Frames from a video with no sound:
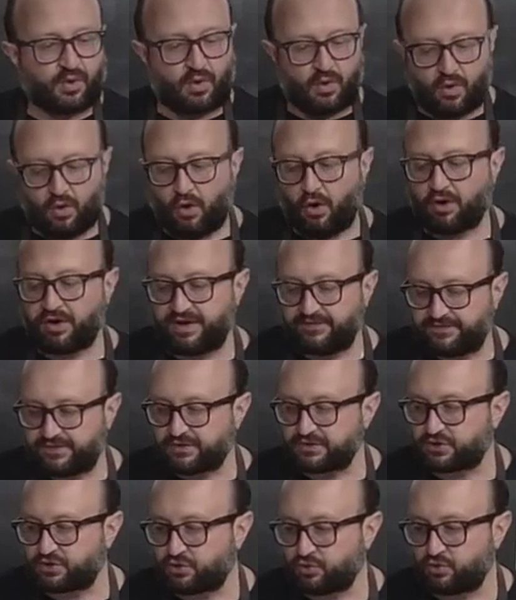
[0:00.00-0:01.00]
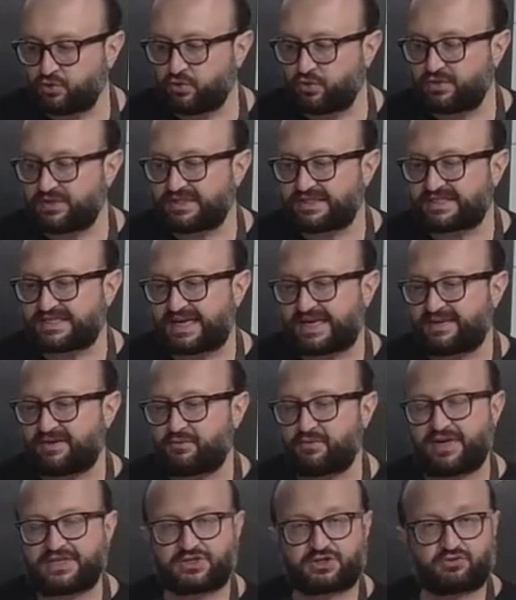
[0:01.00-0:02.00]
Or if you're doing this at a
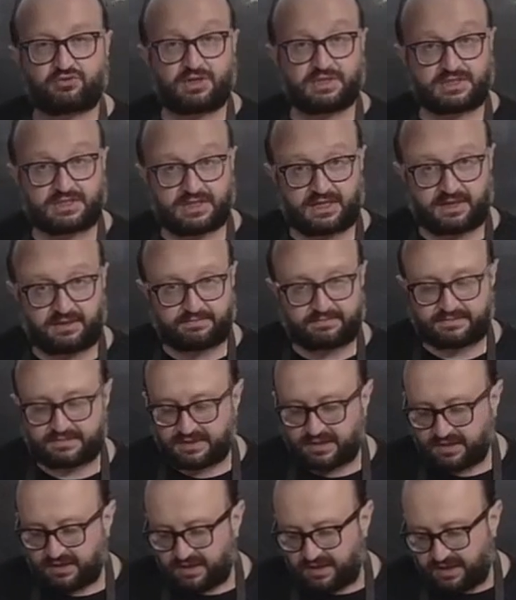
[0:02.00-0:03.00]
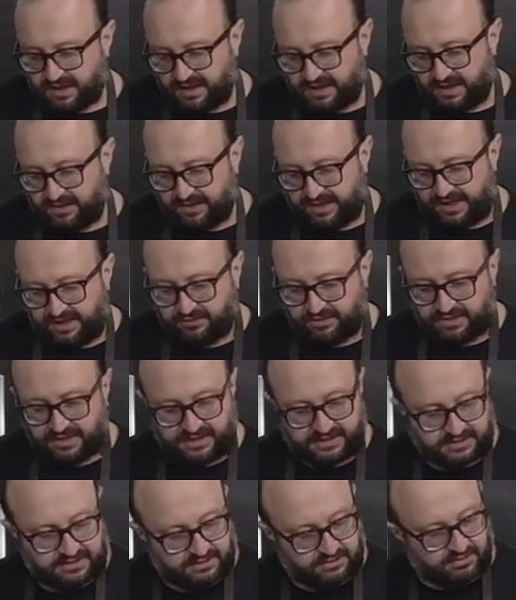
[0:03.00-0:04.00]
restaurant setup, what I would
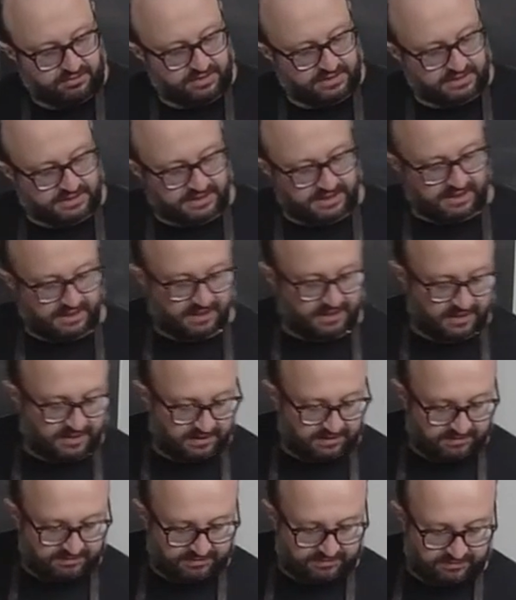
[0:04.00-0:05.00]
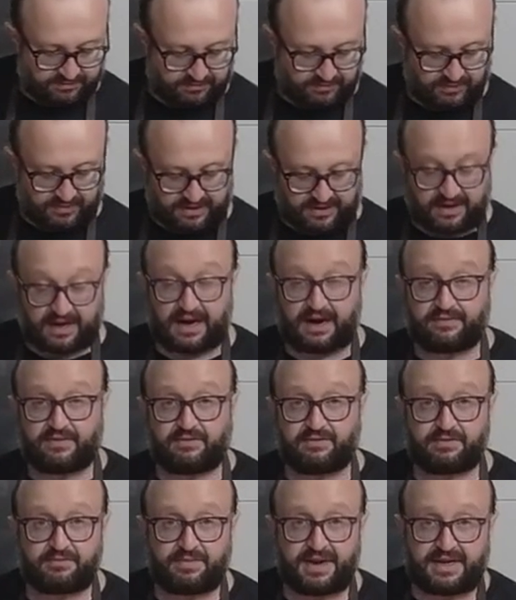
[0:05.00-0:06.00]
like to do is,
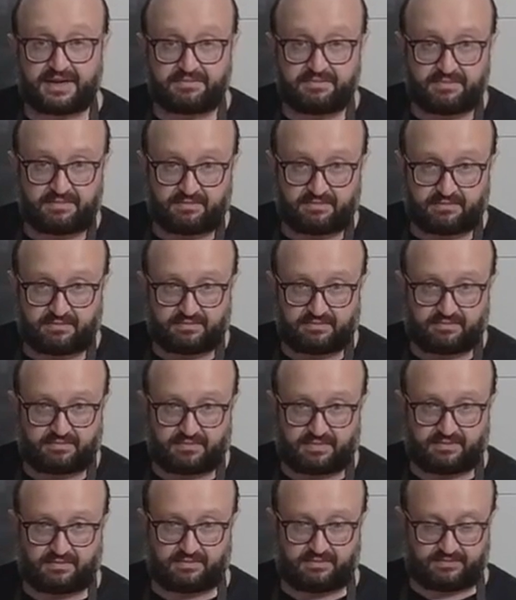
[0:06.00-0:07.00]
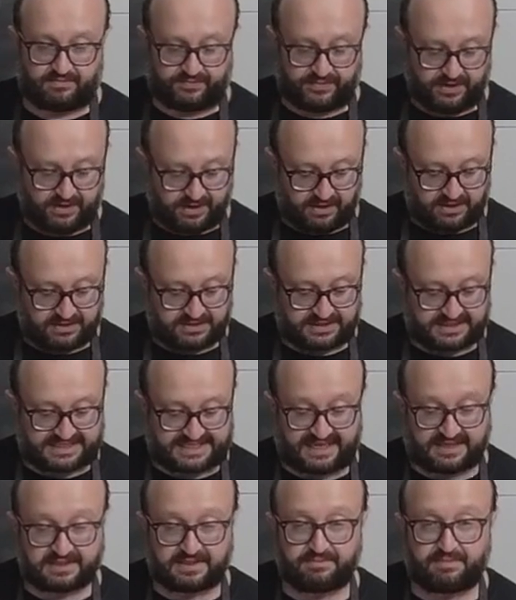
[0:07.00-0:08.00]
however many,
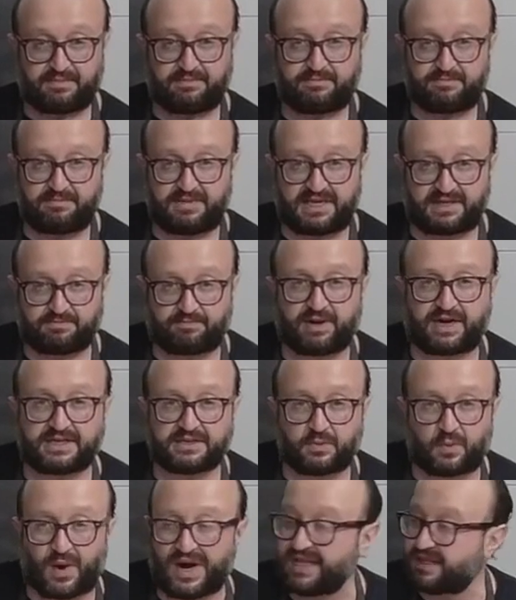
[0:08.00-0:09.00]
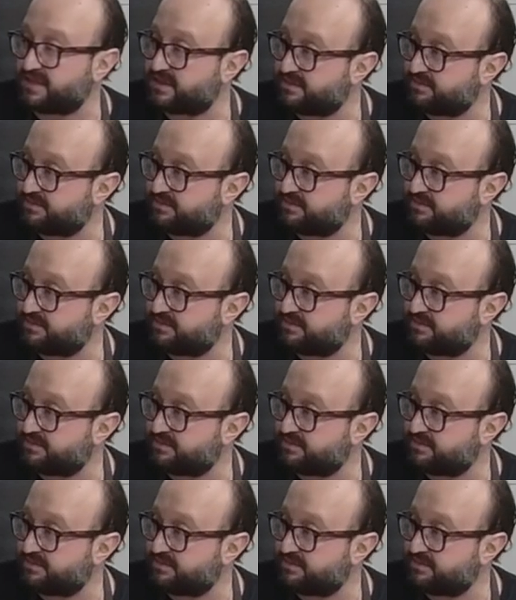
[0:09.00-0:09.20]
sell the meat by the weight.